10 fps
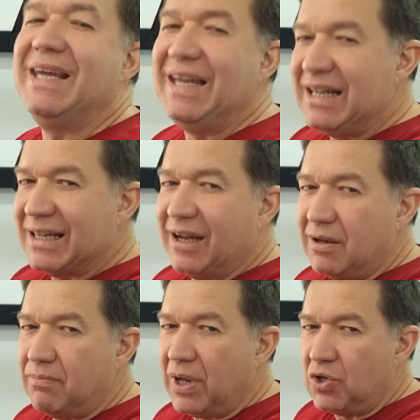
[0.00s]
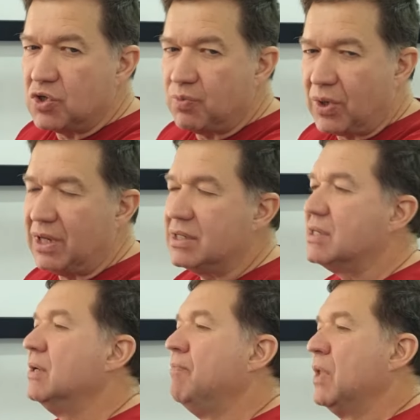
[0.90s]
incline bench
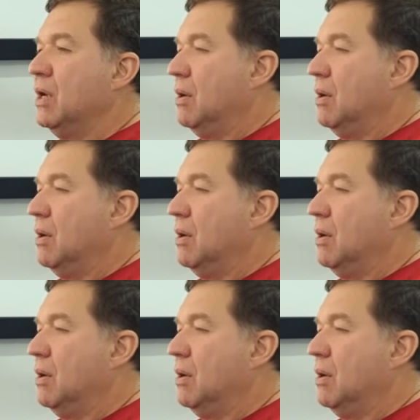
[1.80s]
press,